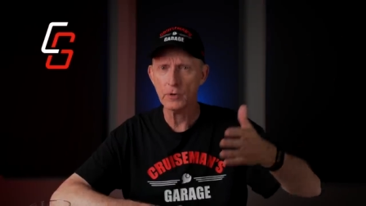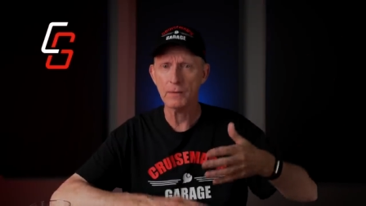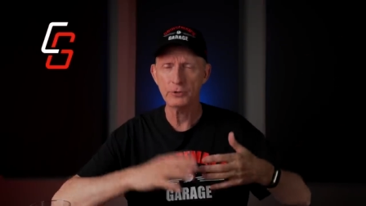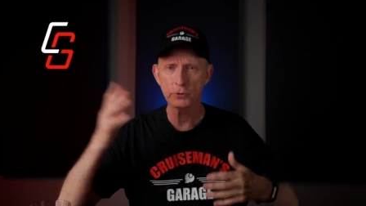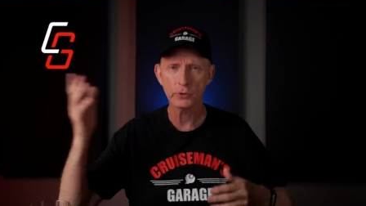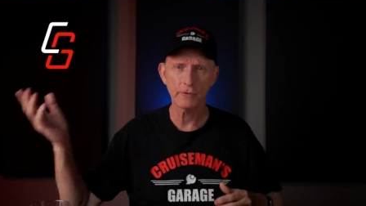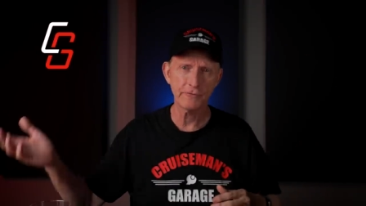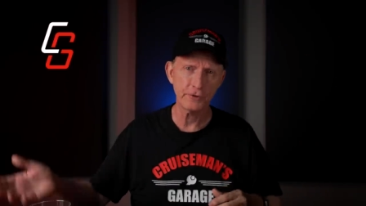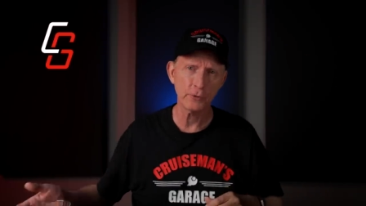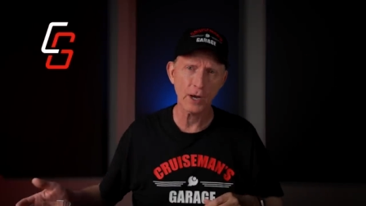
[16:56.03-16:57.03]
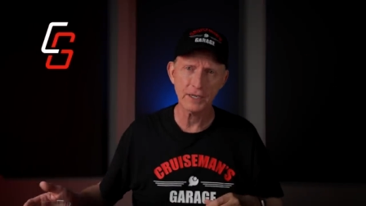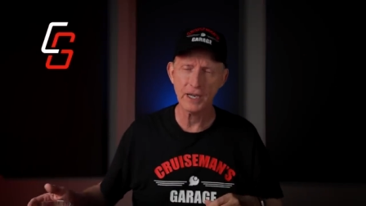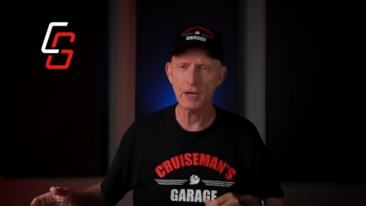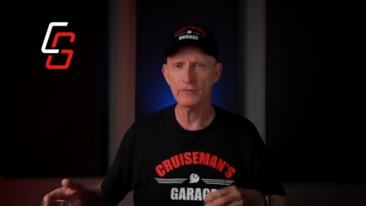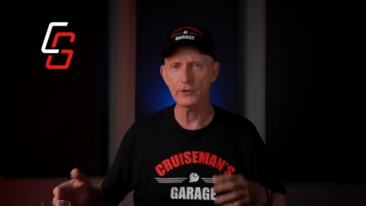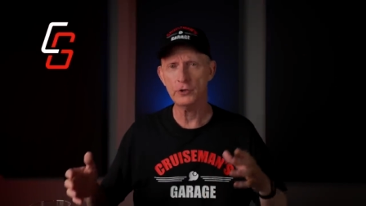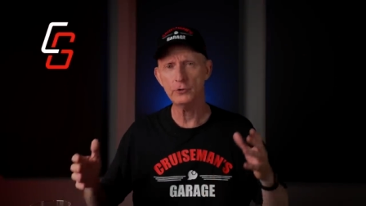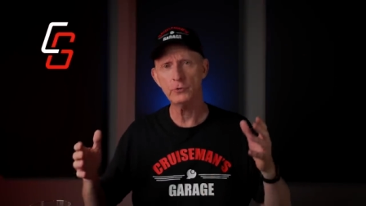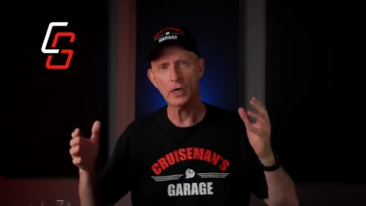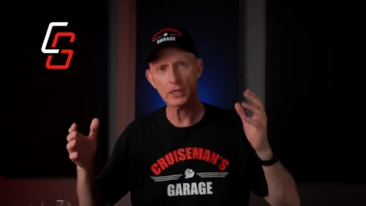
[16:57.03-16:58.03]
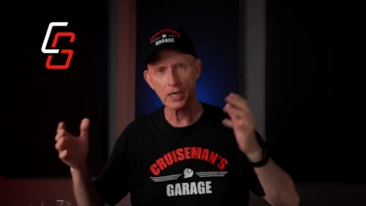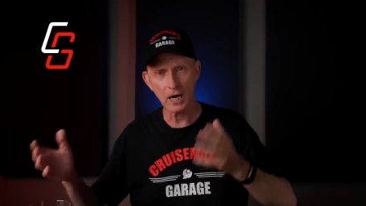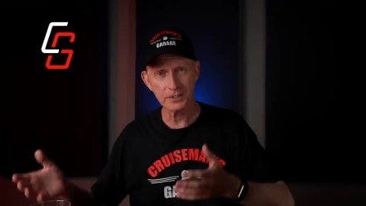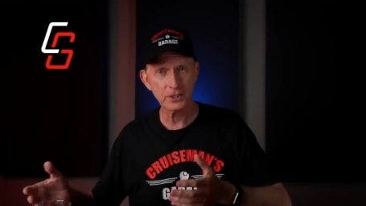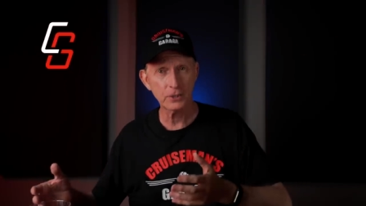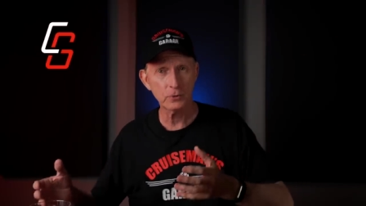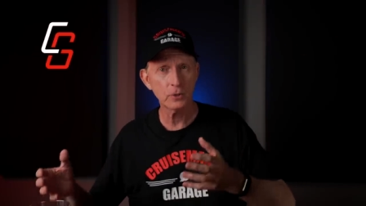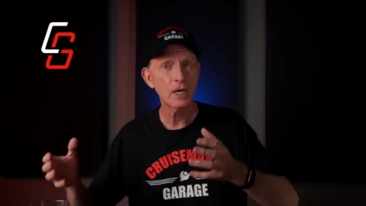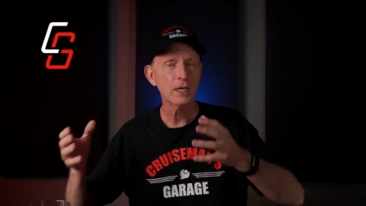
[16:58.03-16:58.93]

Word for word: I'm doing a review right now of a new Akaso